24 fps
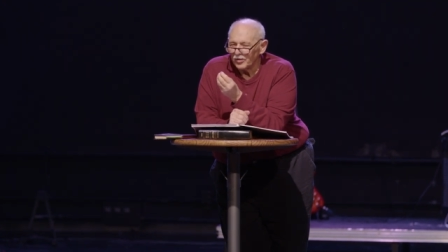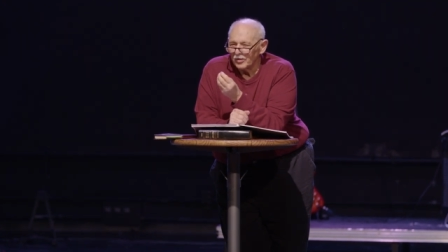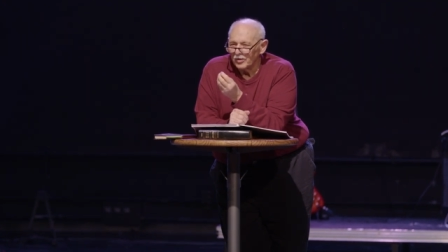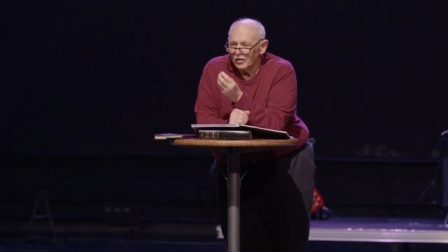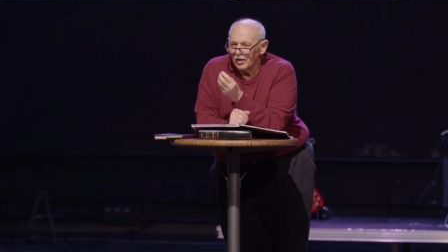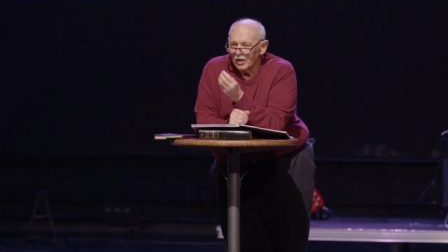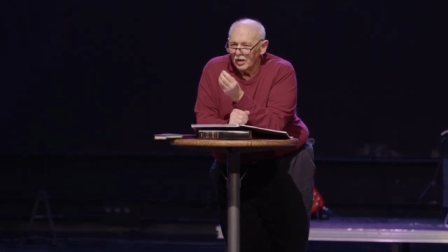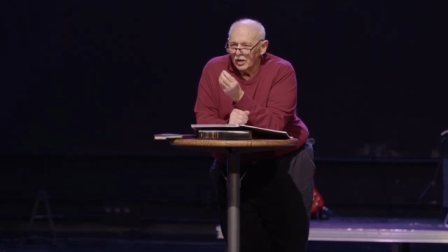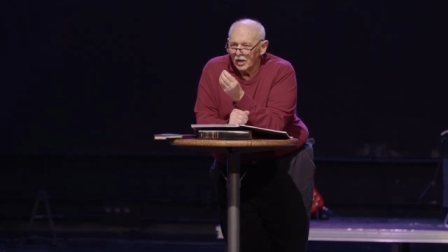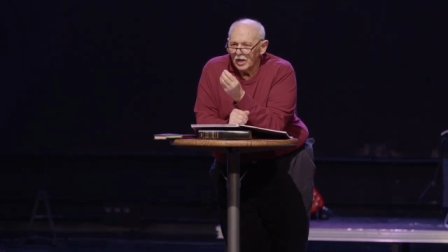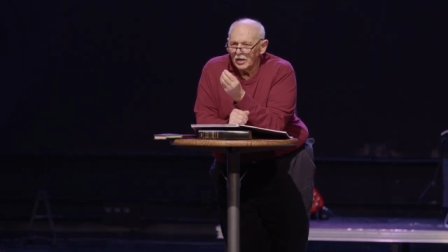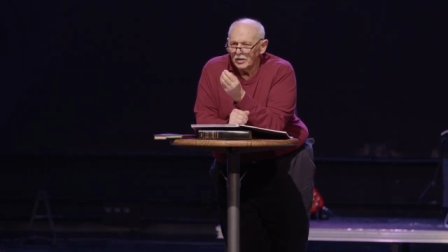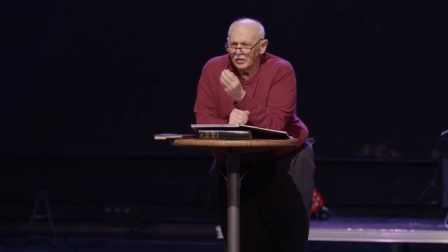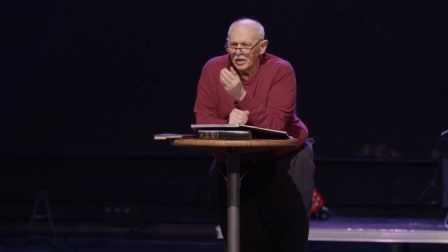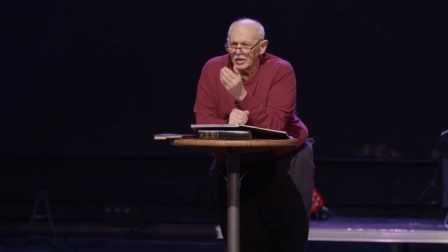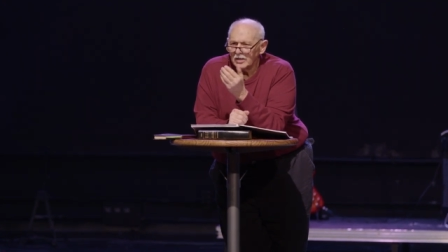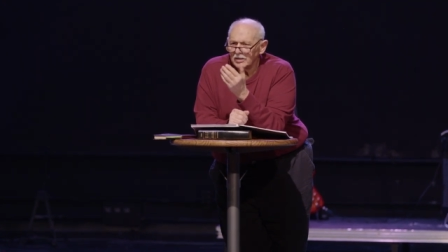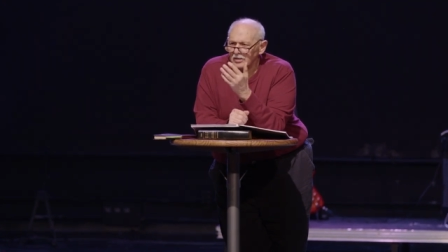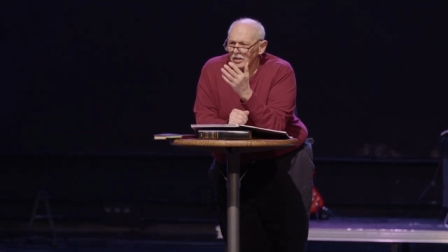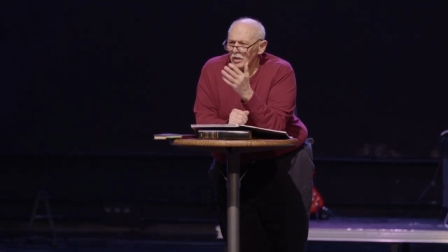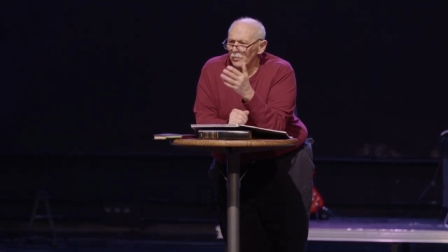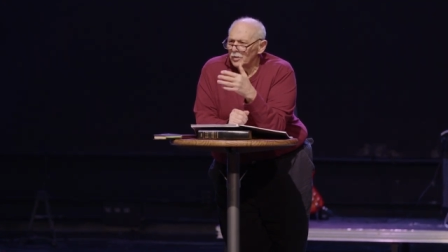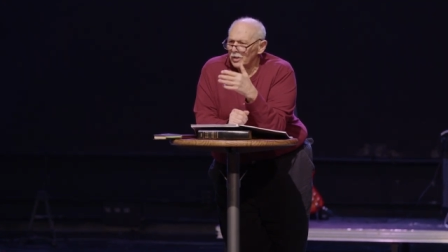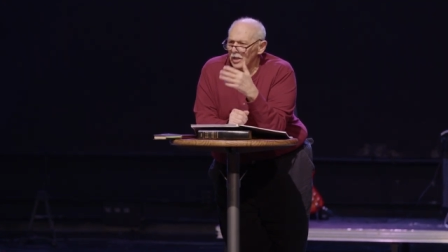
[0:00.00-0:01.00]
and
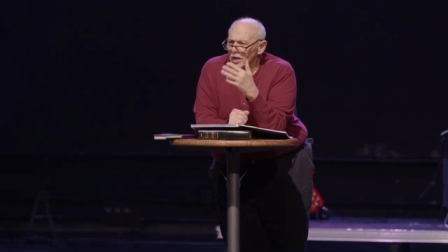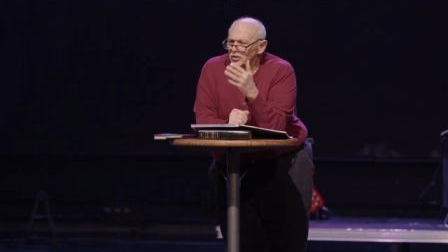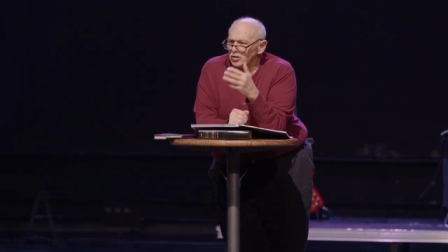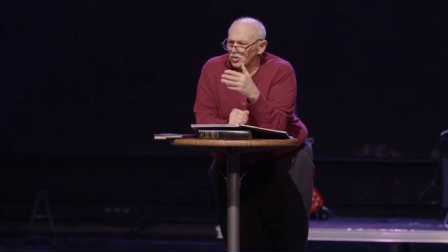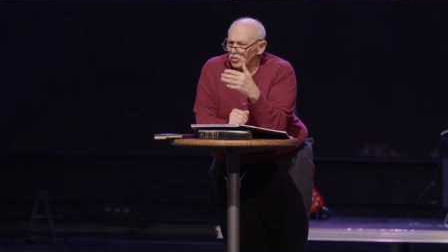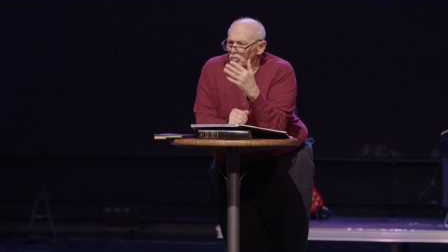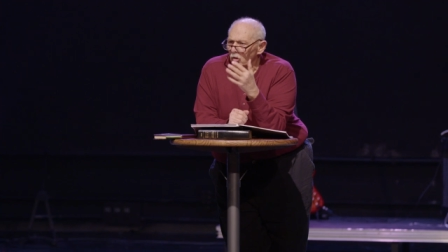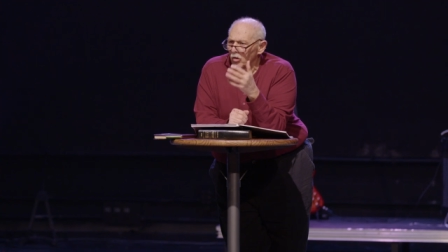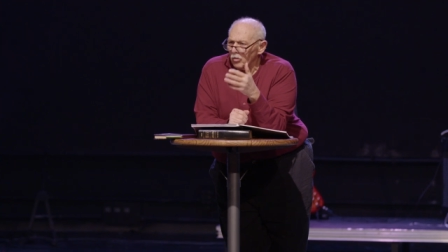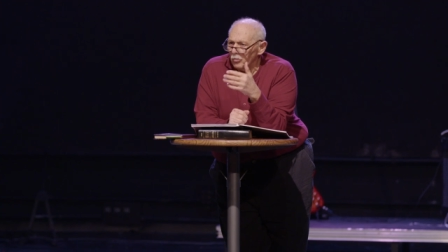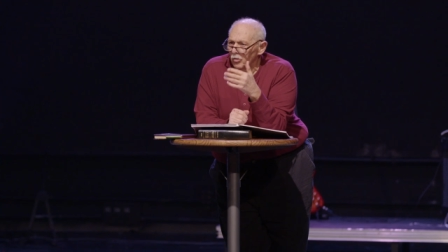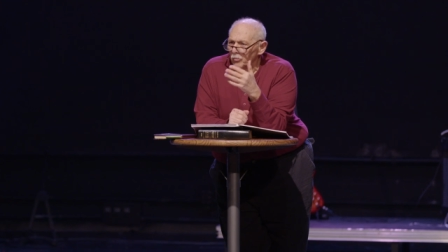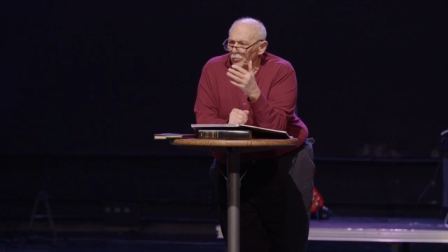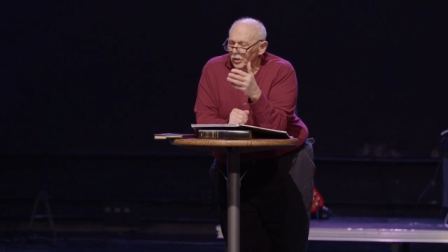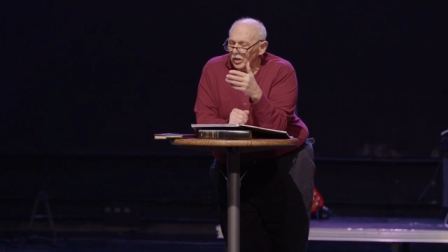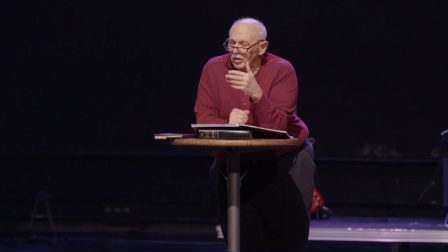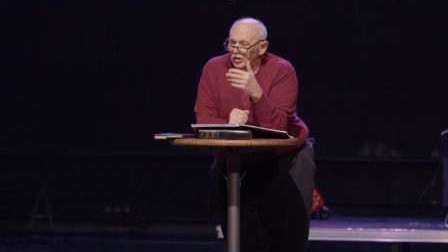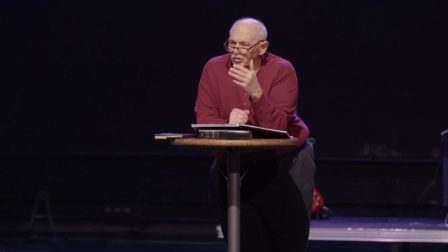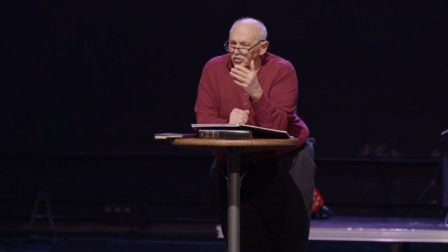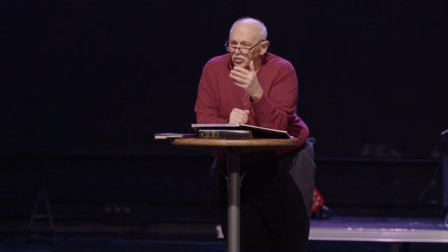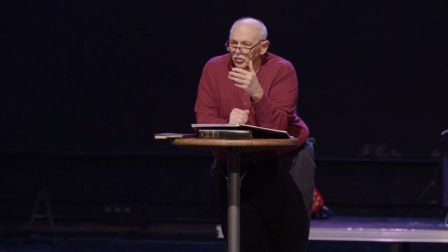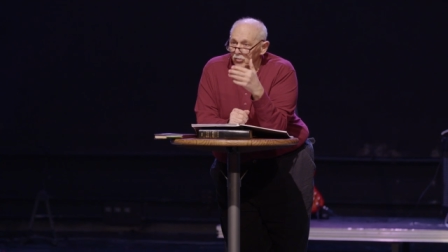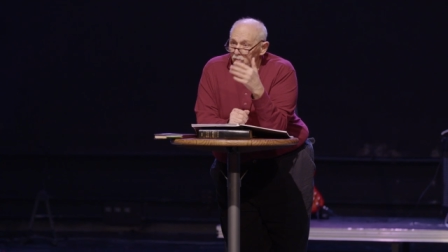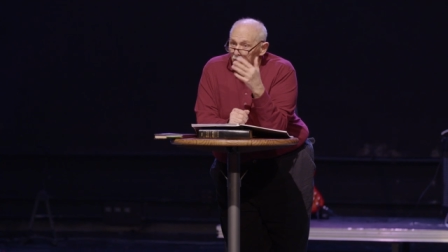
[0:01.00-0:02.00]
some of that's normal
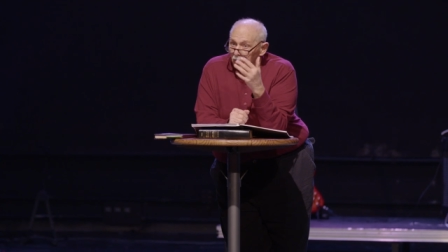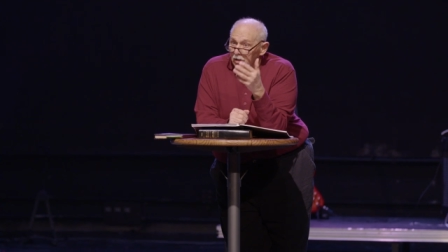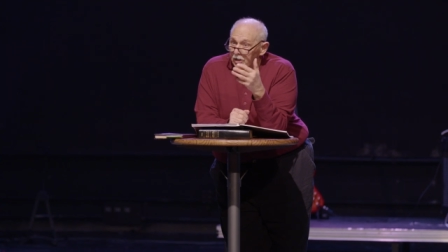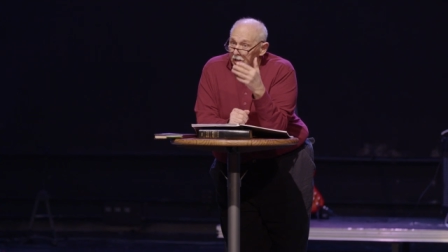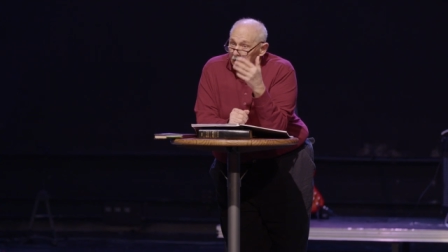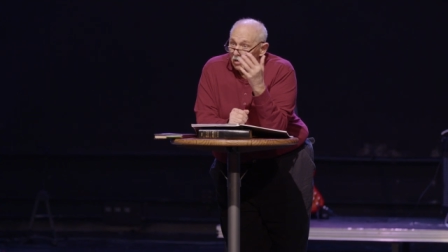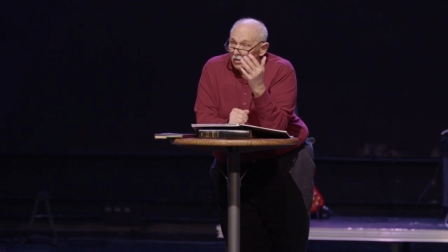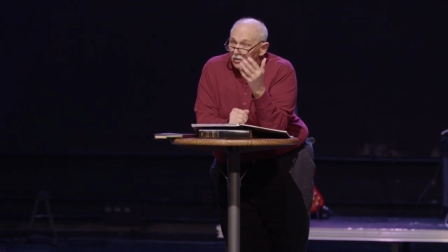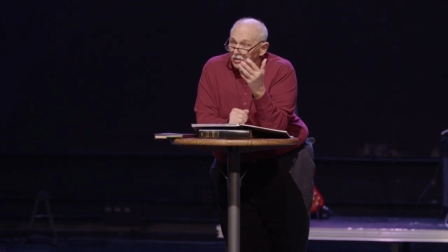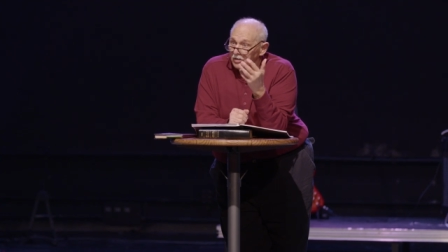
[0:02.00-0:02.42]
because you really are